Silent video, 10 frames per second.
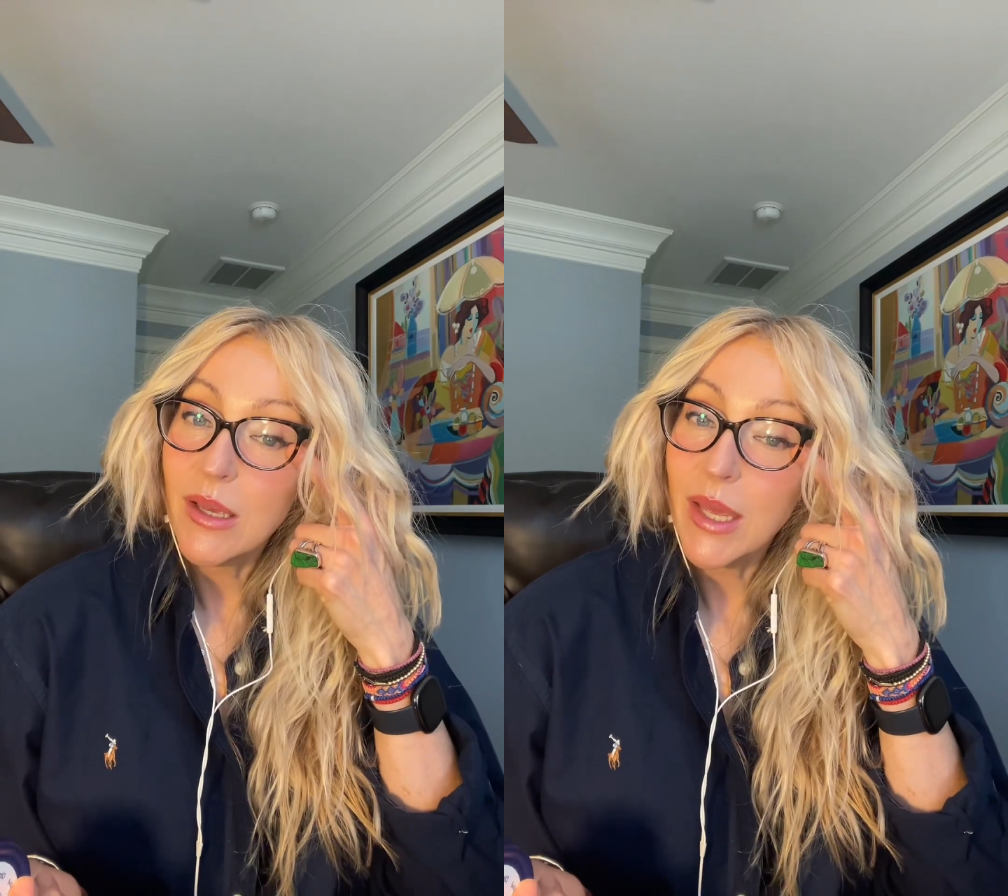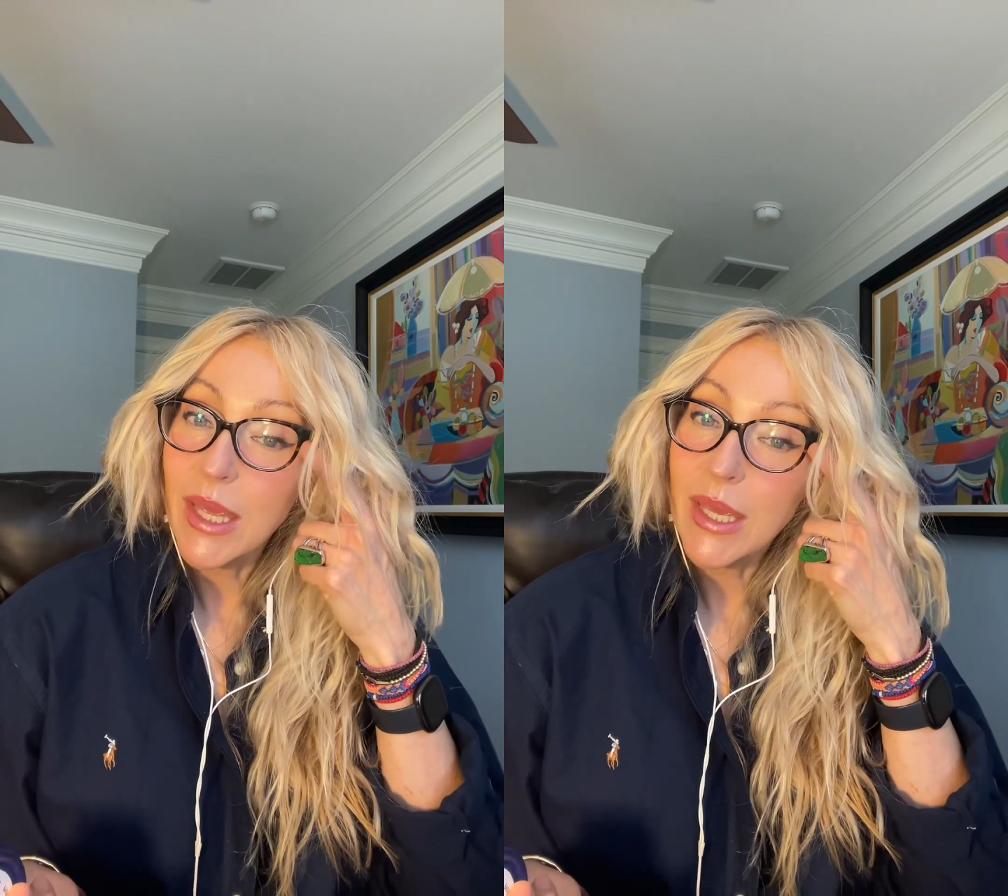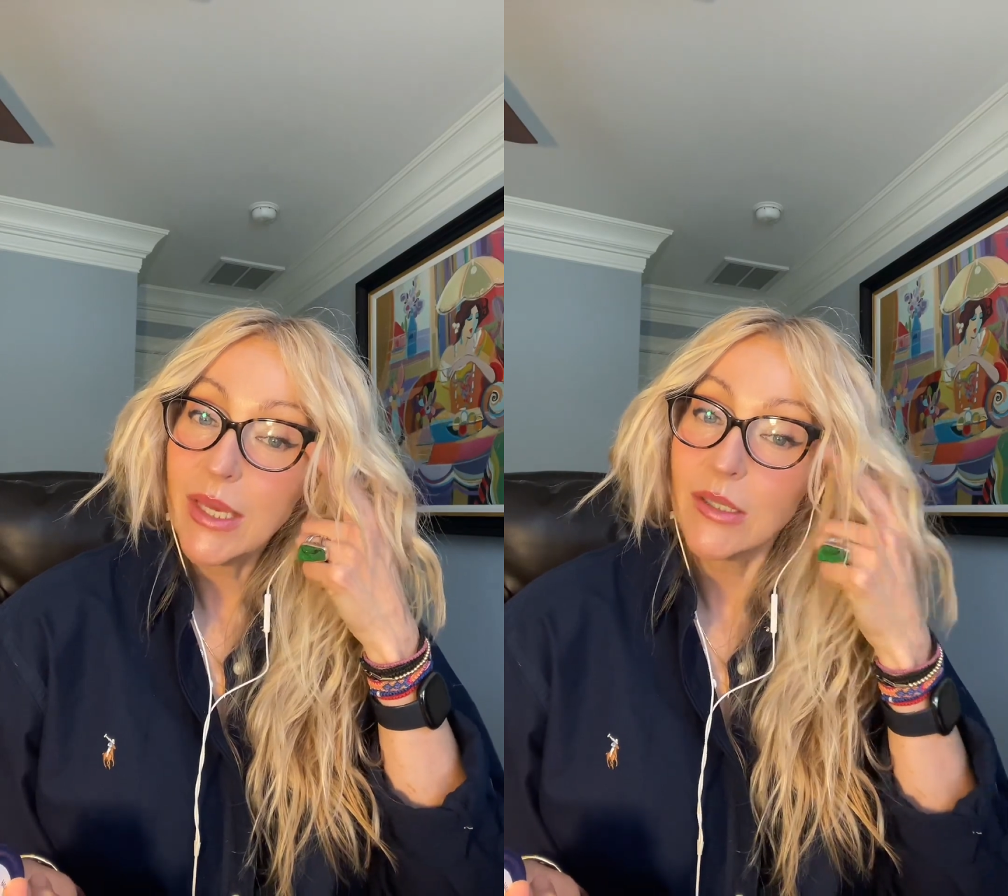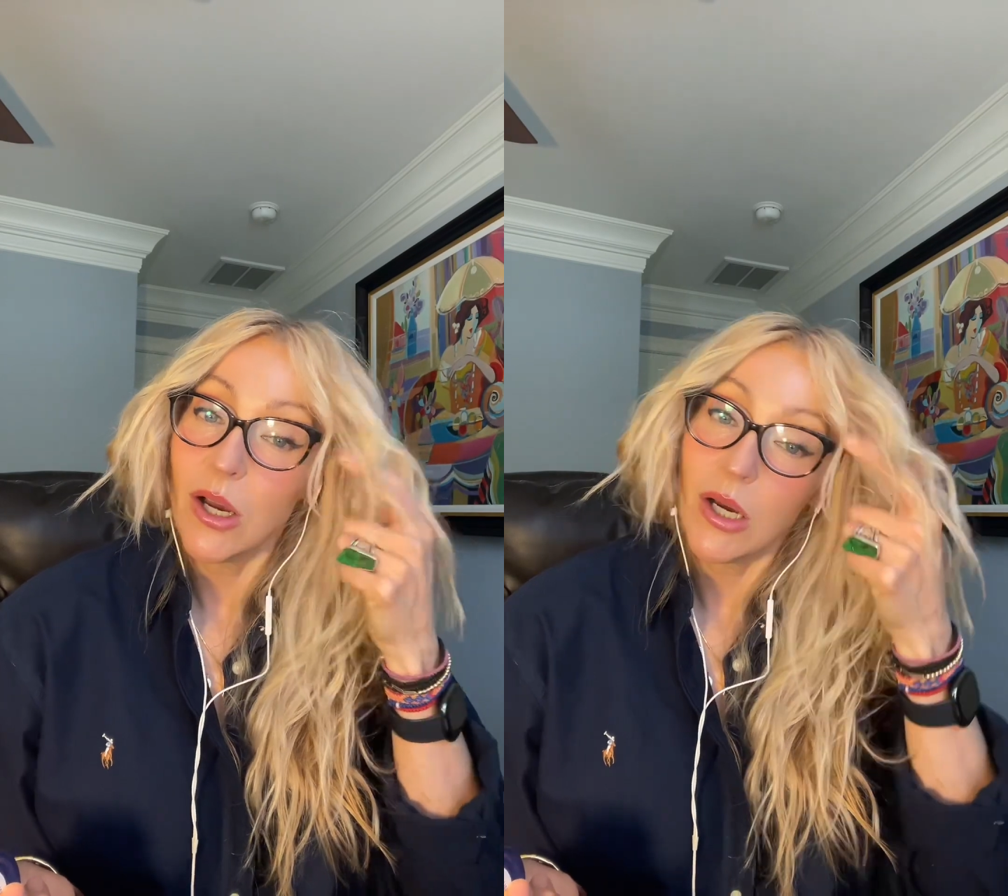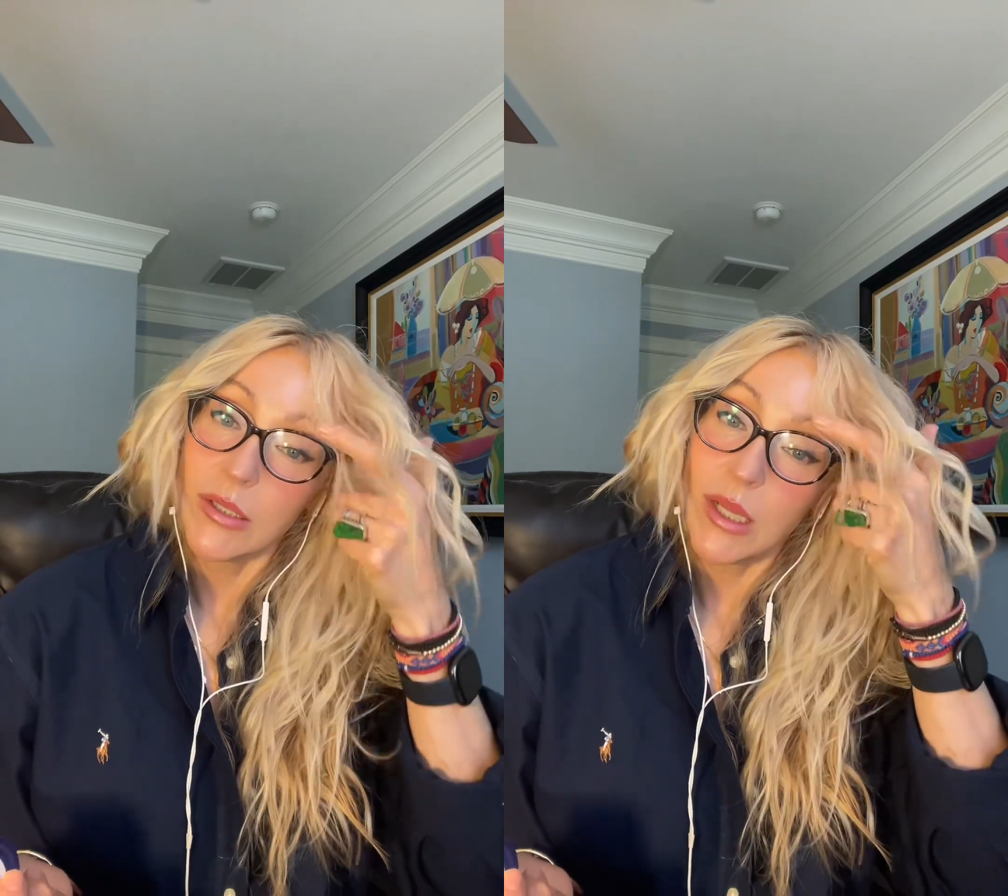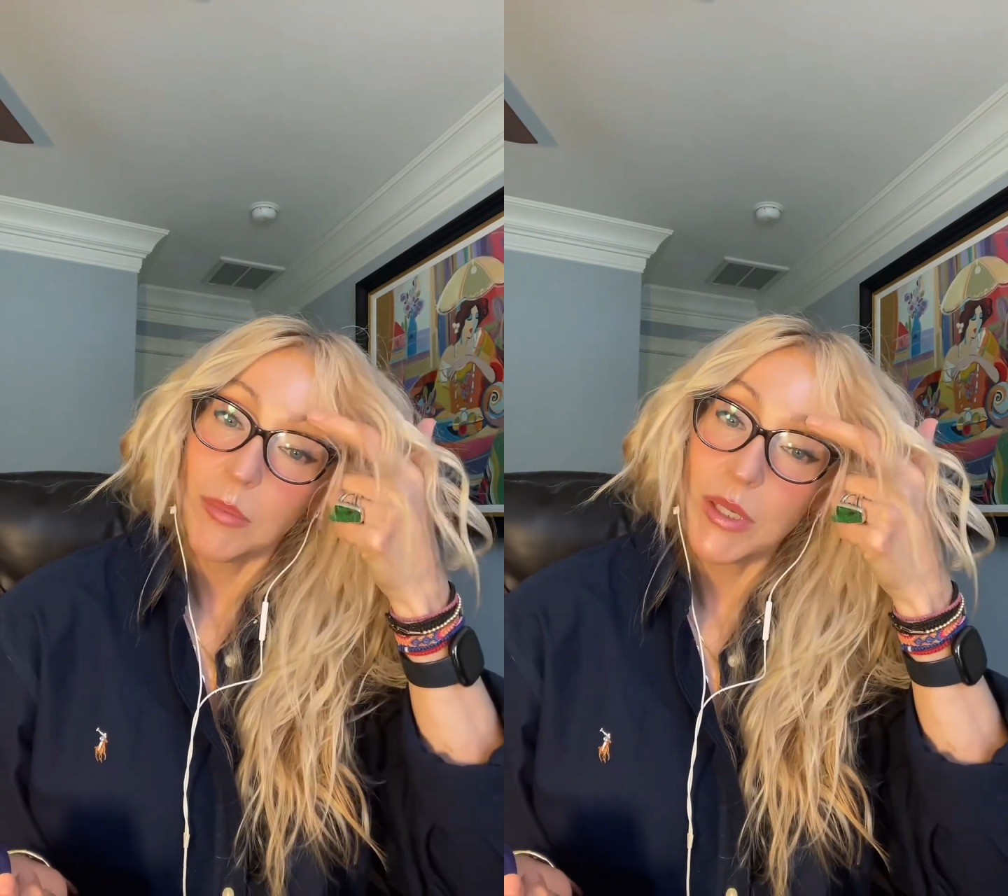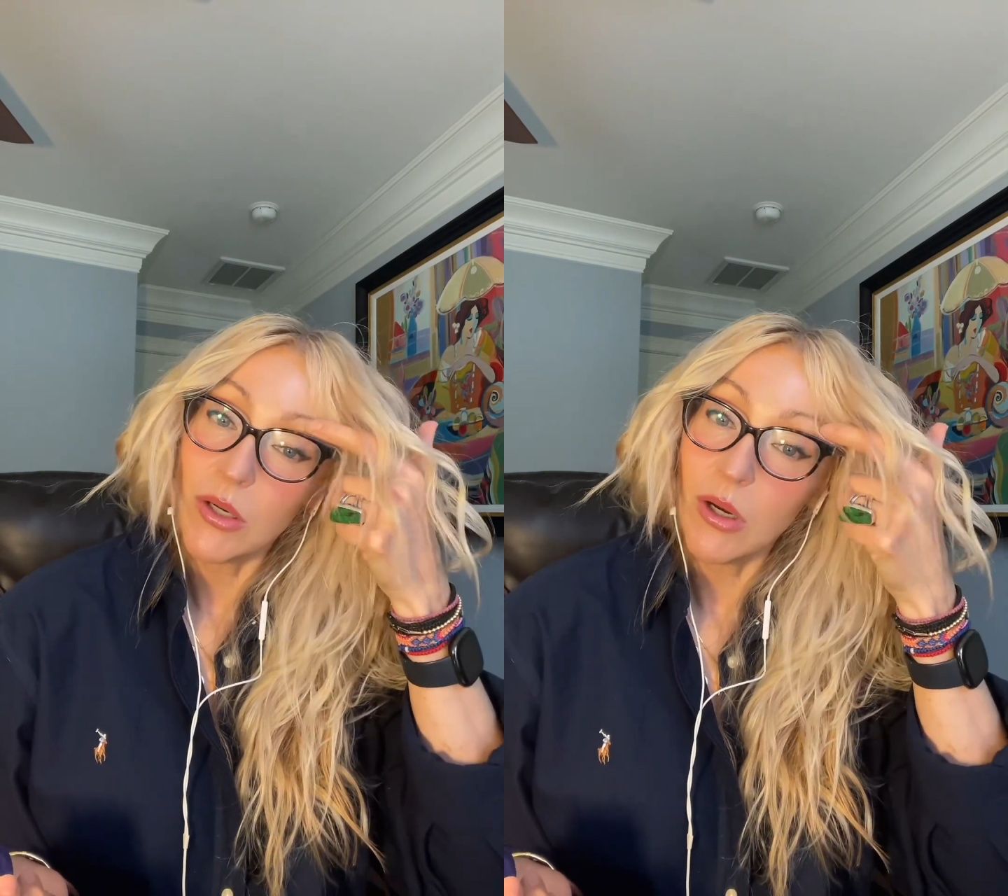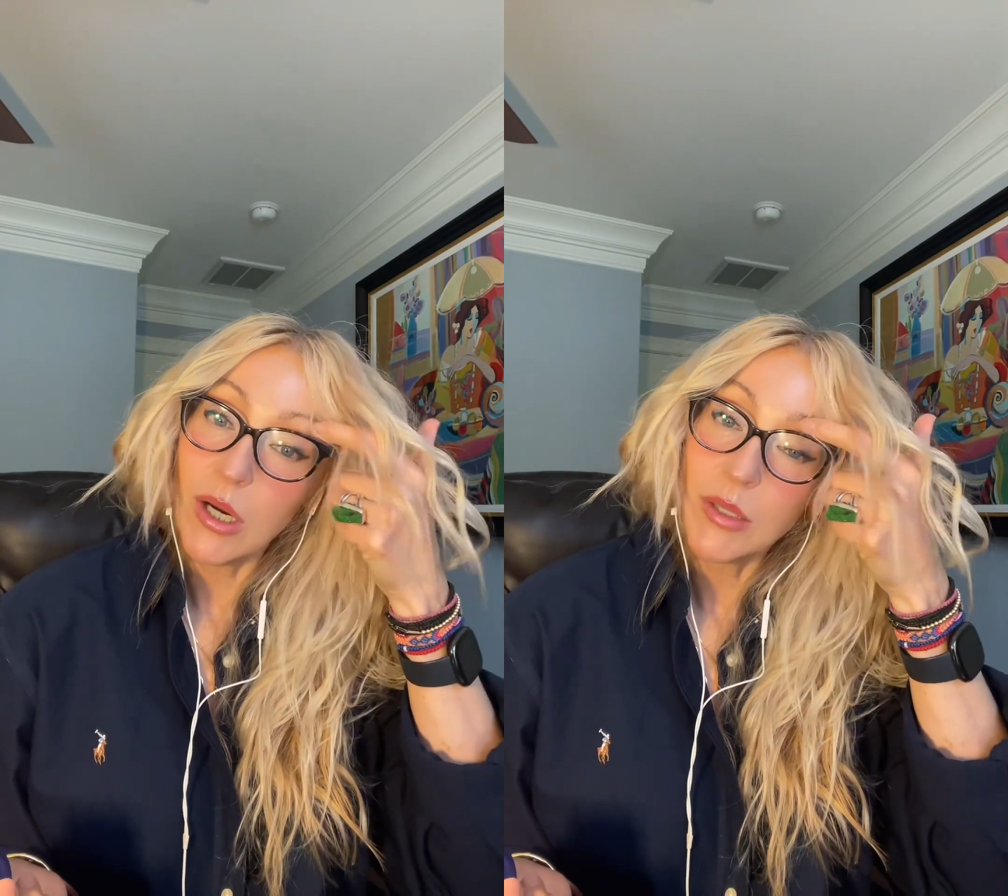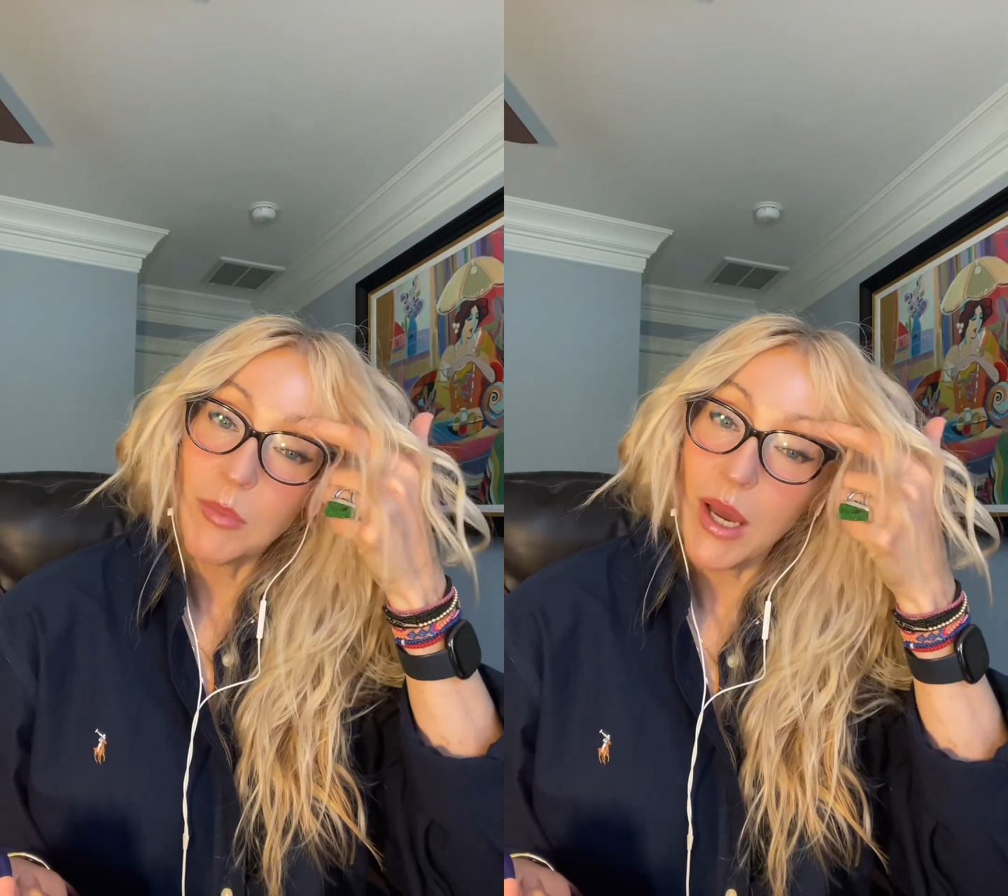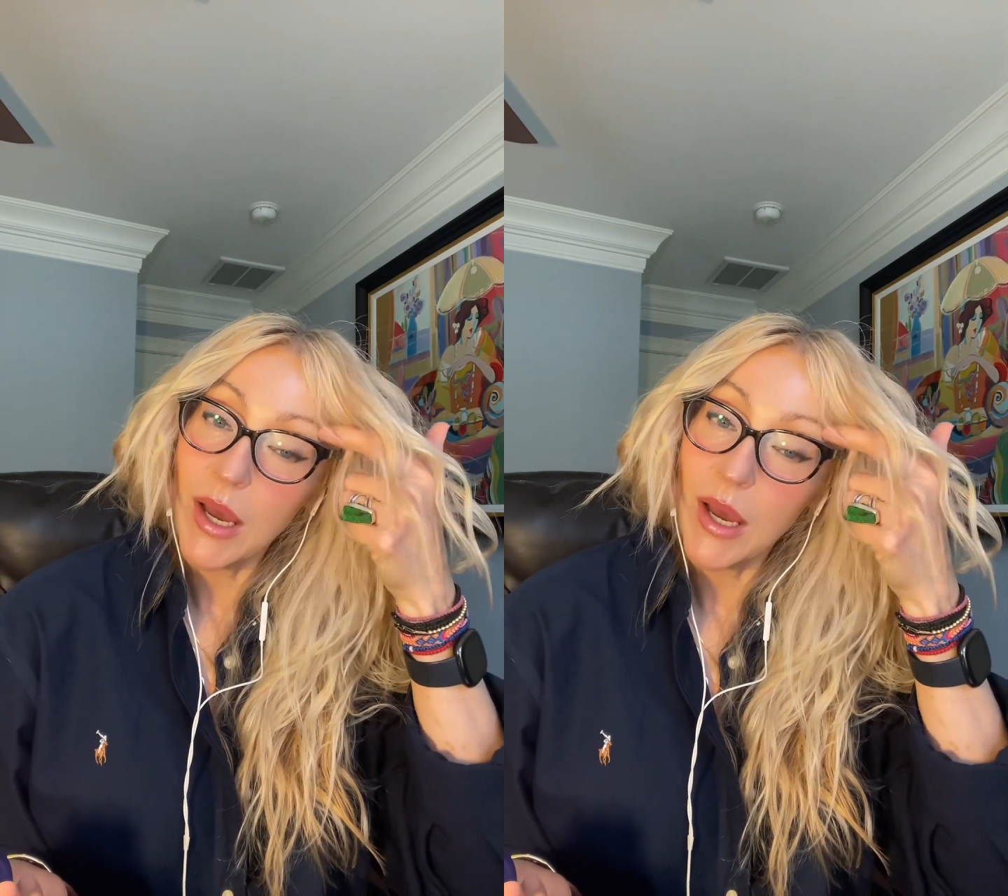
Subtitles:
and on up here on